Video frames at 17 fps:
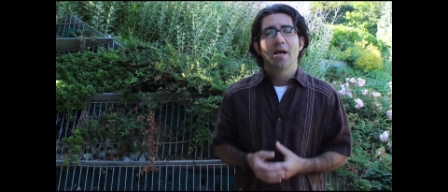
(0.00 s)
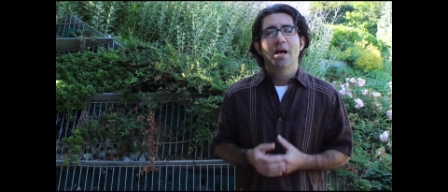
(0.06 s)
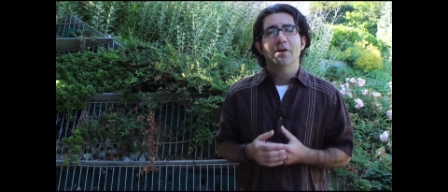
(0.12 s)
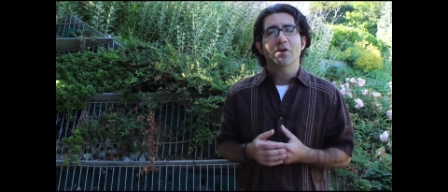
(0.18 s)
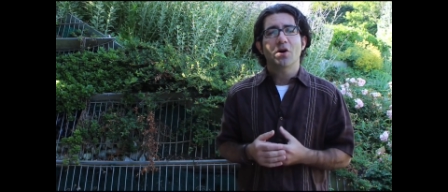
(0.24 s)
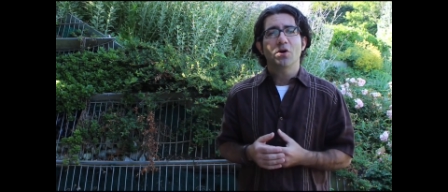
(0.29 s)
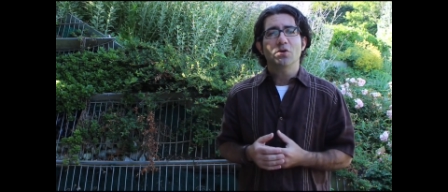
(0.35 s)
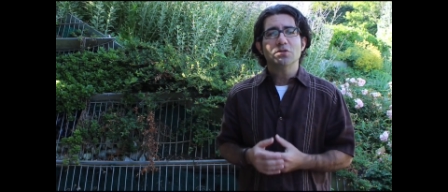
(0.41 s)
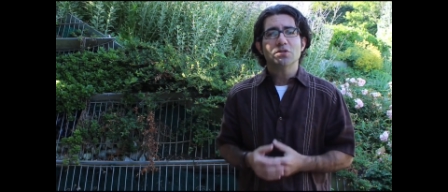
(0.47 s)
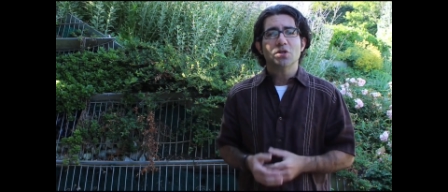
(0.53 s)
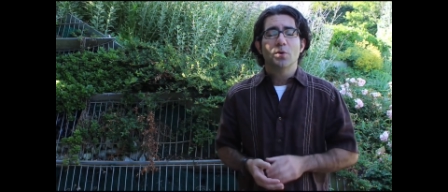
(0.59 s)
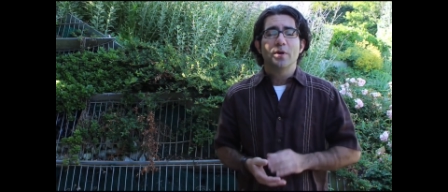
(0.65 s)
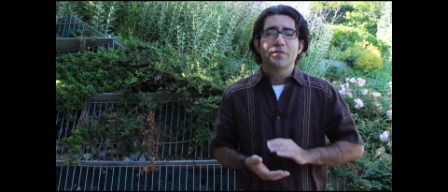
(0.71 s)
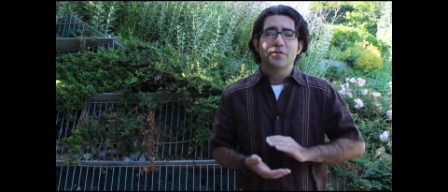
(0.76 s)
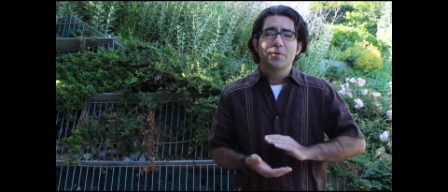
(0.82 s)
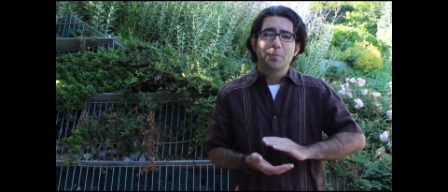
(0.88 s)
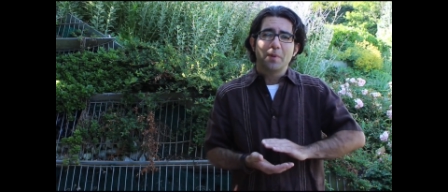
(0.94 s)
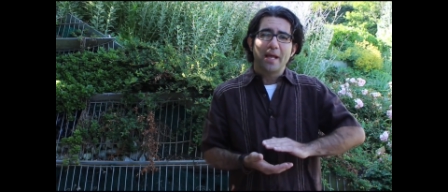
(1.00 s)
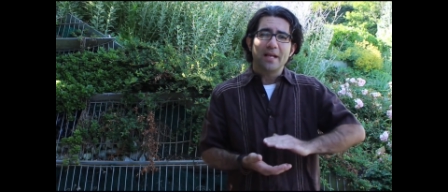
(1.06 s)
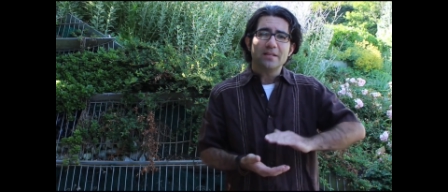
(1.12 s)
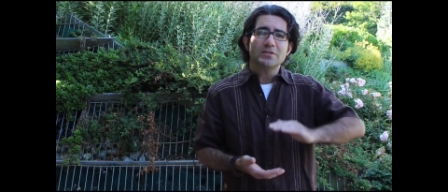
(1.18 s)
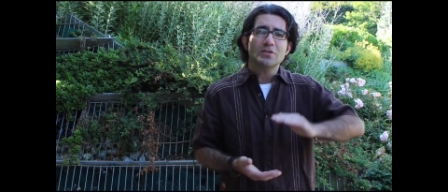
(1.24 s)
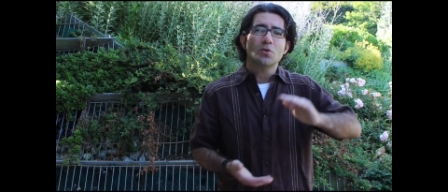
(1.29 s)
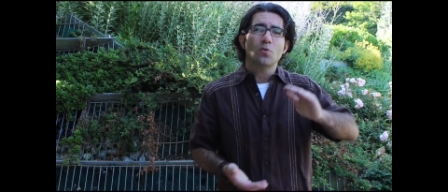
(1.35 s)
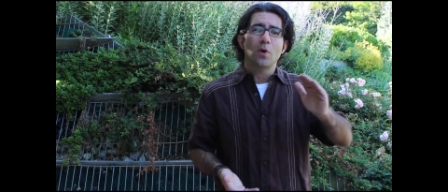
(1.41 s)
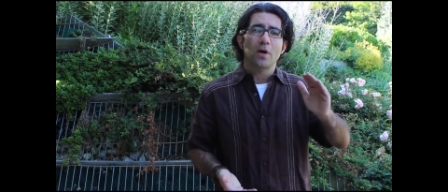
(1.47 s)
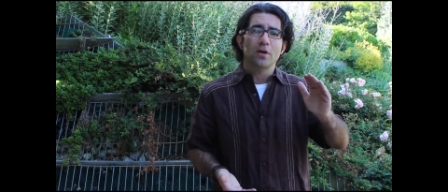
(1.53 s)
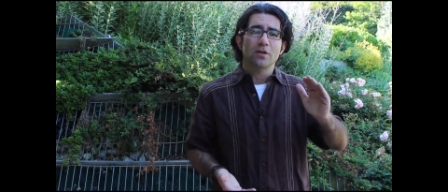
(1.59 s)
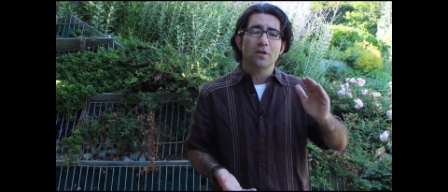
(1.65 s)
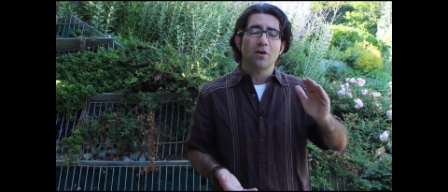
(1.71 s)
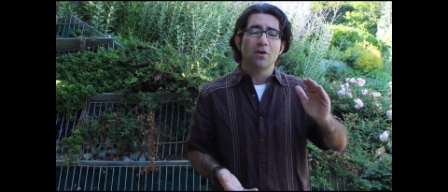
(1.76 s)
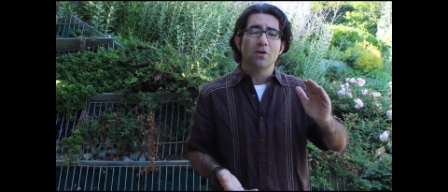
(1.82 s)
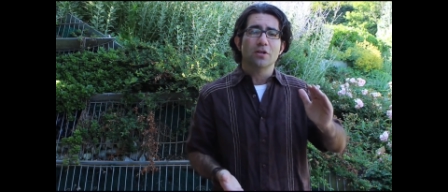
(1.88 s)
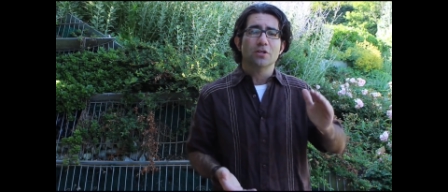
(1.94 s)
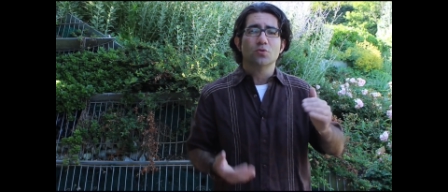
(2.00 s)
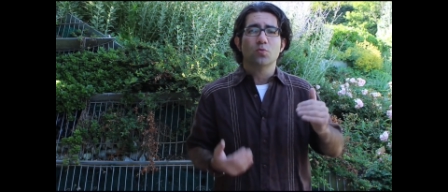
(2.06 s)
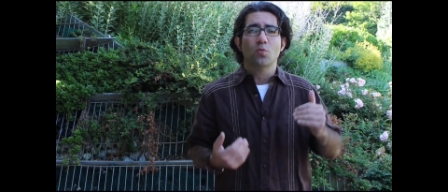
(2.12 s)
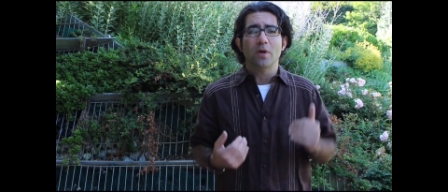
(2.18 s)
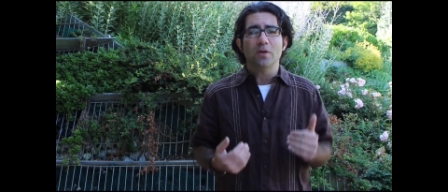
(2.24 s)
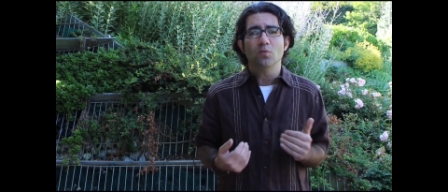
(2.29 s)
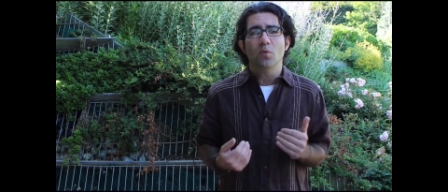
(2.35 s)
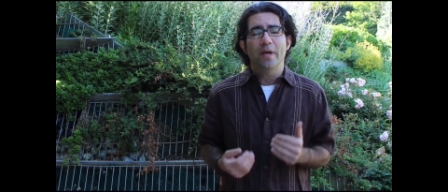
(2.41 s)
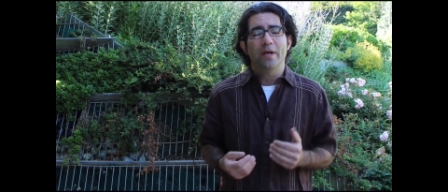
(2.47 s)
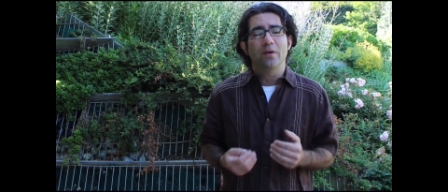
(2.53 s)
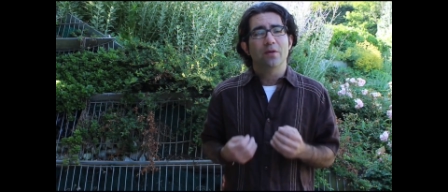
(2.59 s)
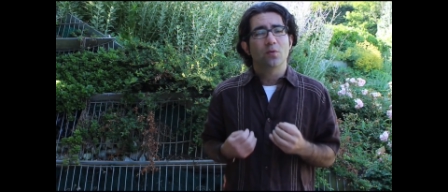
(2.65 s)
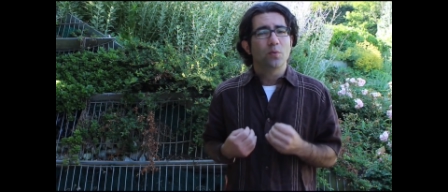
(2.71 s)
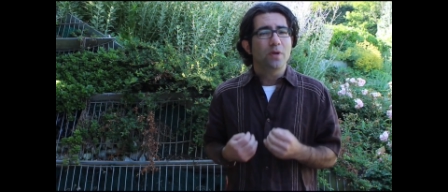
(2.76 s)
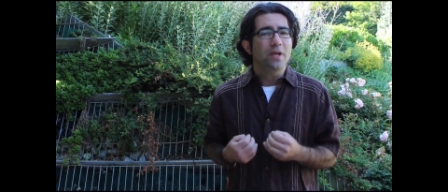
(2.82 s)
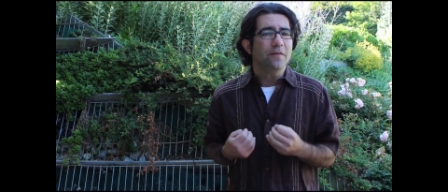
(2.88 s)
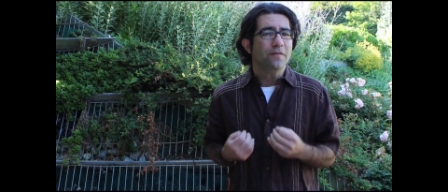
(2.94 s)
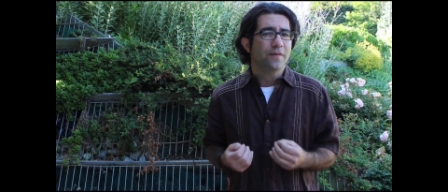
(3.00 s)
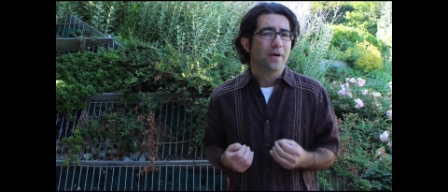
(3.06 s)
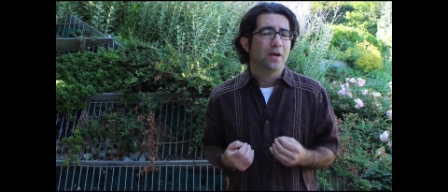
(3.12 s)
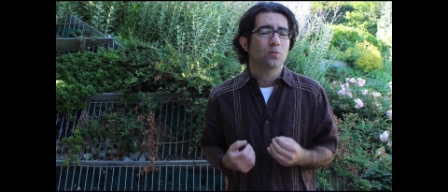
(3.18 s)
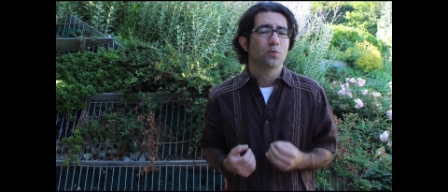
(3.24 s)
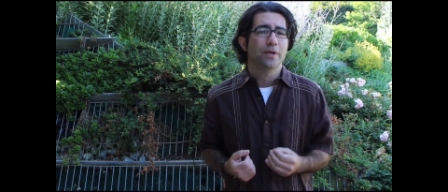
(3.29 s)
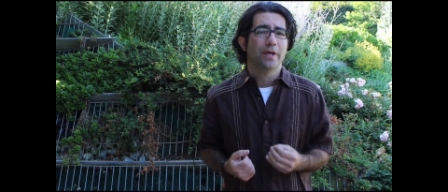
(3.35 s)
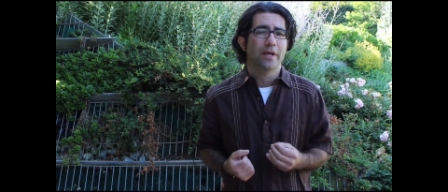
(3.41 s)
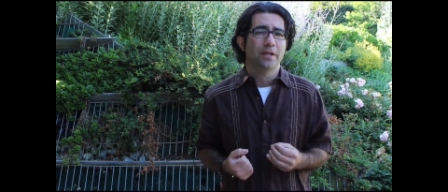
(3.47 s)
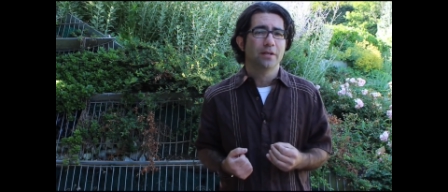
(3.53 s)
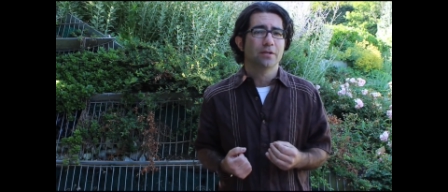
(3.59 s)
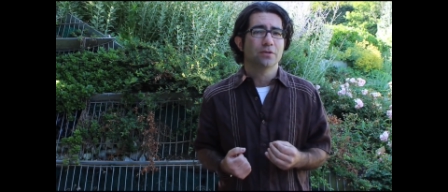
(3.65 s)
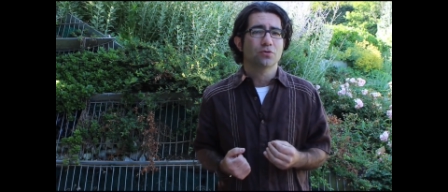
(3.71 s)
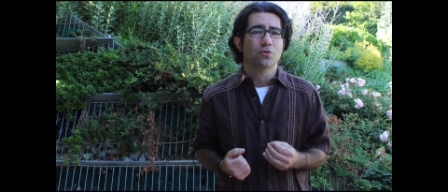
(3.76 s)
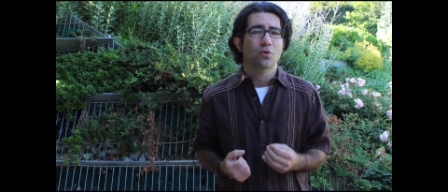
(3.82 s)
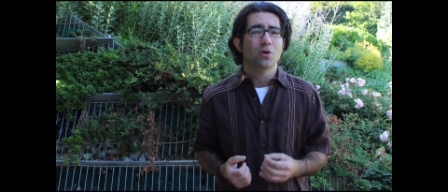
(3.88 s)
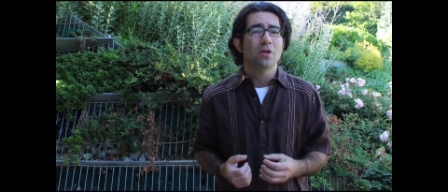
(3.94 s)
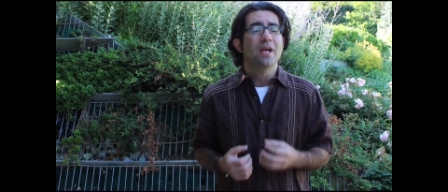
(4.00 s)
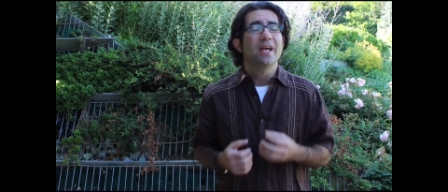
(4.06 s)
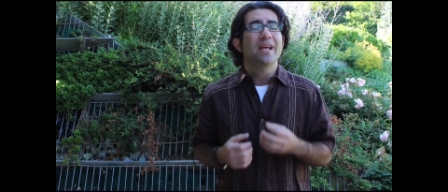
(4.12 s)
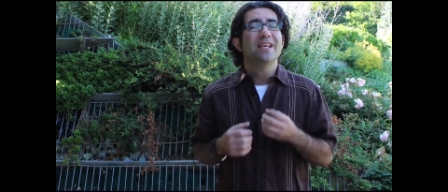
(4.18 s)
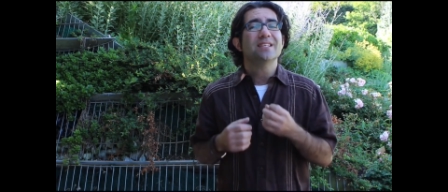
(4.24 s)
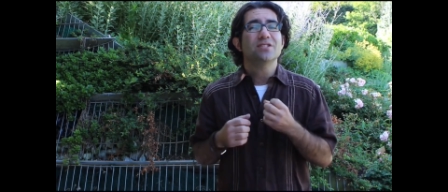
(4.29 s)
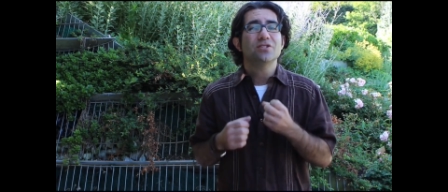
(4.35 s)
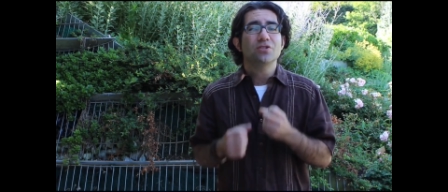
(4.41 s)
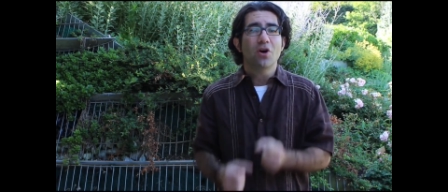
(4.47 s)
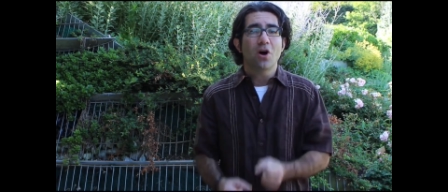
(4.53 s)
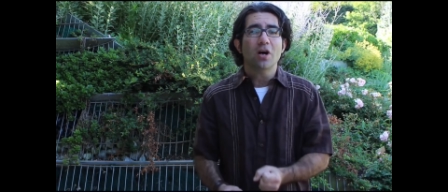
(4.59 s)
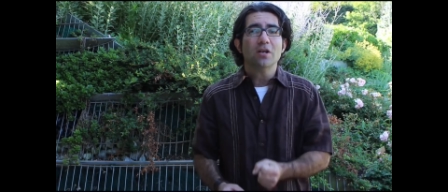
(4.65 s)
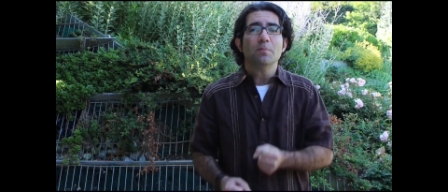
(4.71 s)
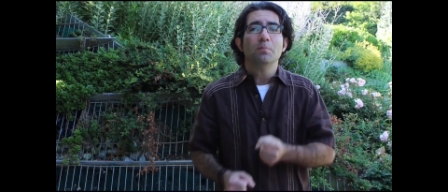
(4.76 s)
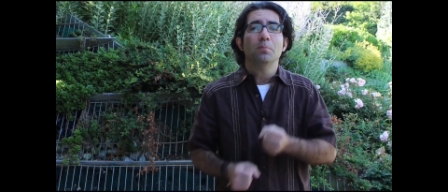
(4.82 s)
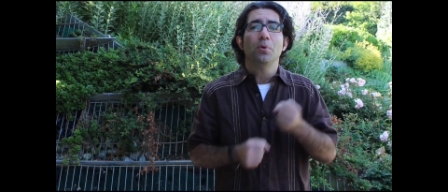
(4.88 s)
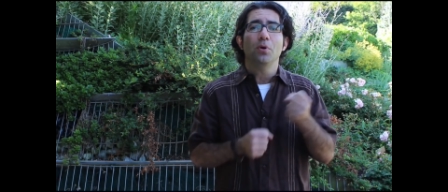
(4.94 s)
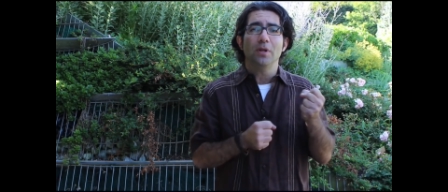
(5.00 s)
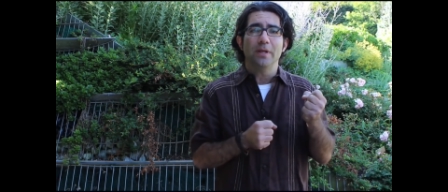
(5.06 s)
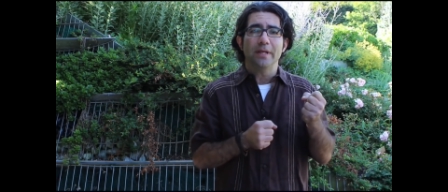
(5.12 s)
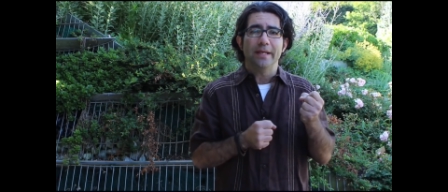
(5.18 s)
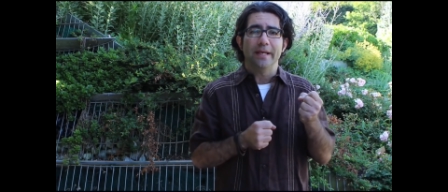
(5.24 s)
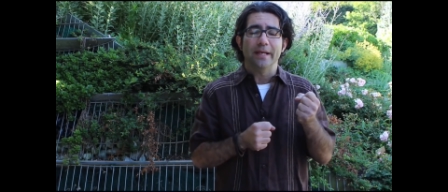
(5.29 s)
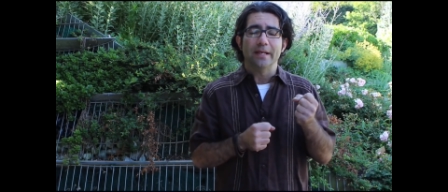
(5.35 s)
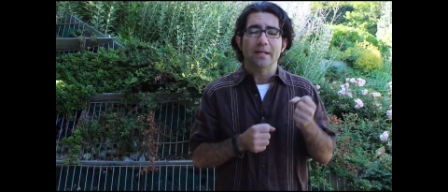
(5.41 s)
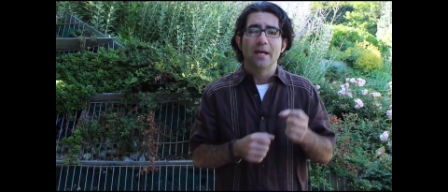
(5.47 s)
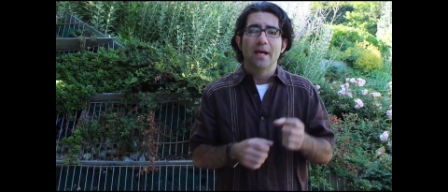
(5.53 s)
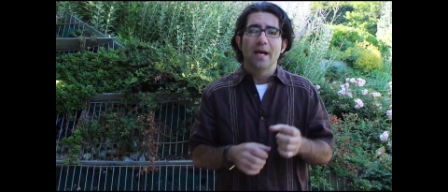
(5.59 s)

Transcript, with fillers: And also, if the plants are quite large, one way that we have found we're getting control is not pulling it.